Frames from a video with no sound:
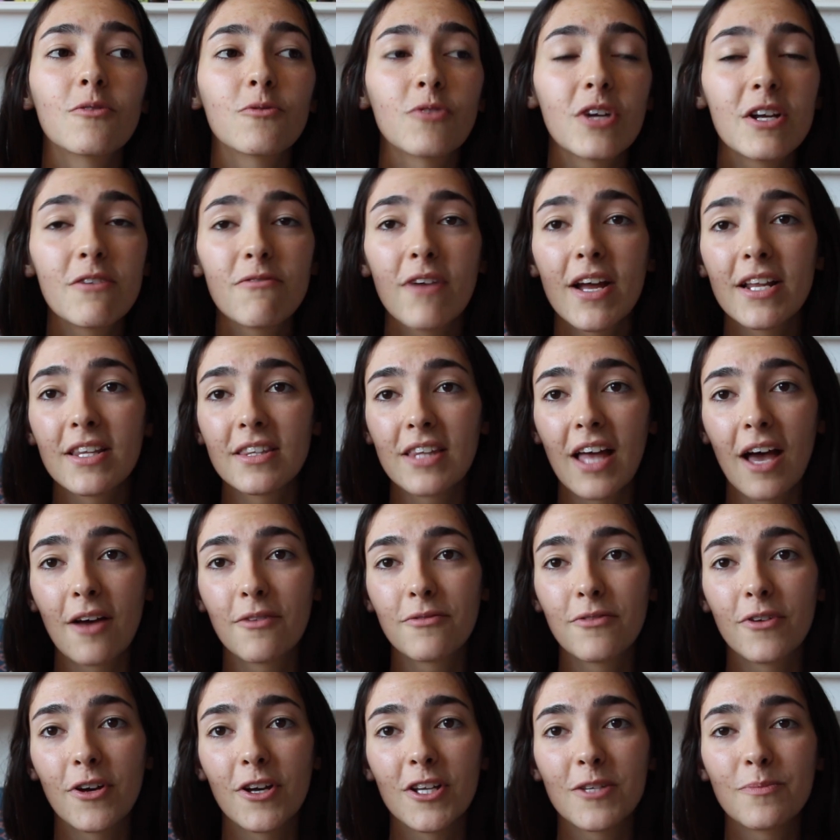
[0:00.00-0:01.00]
Reread
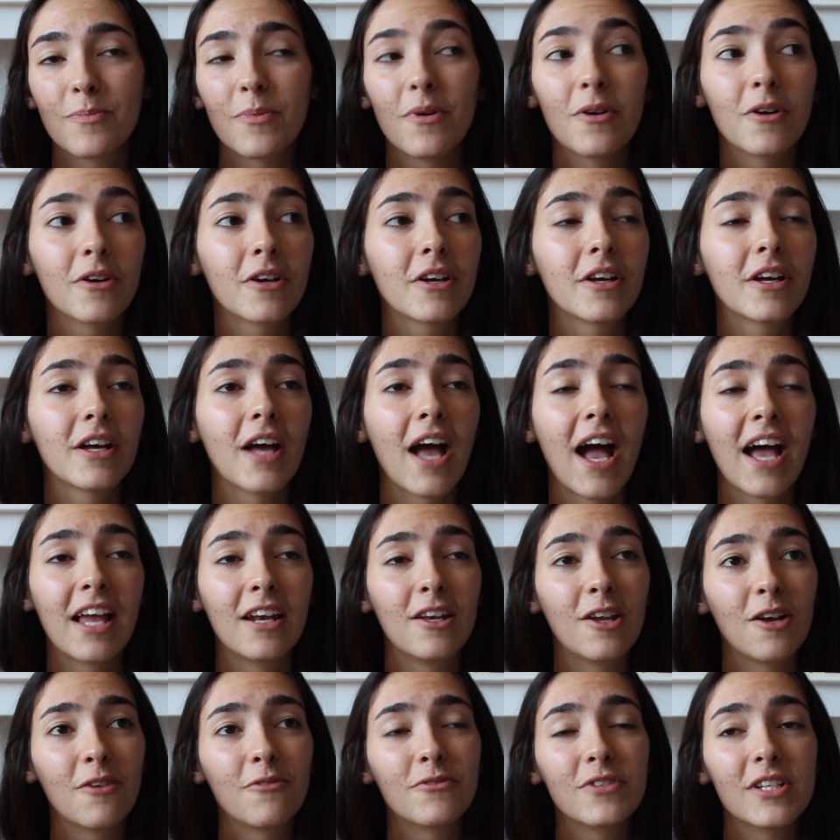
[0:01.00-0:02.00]
that first book
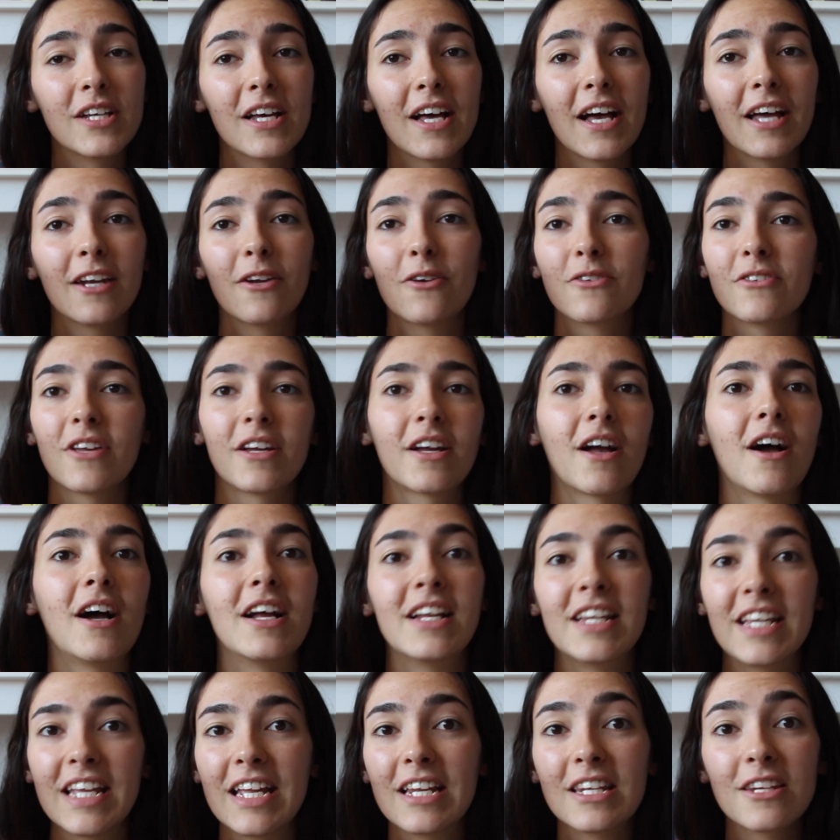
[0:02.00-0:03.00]
and loved it and I was like,
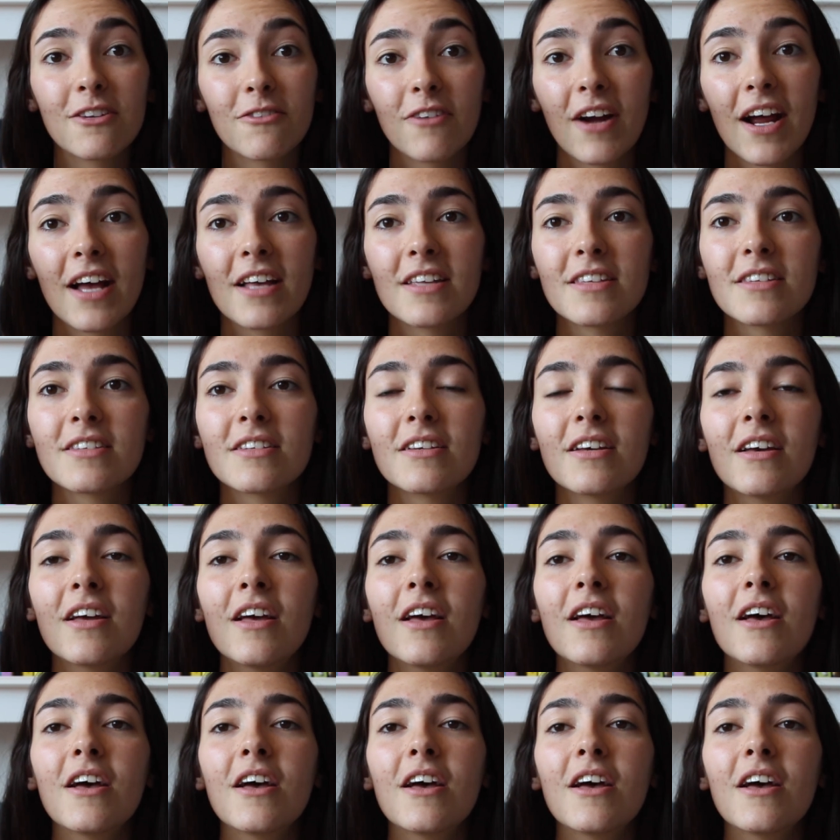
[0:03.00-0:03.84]
I need the rest.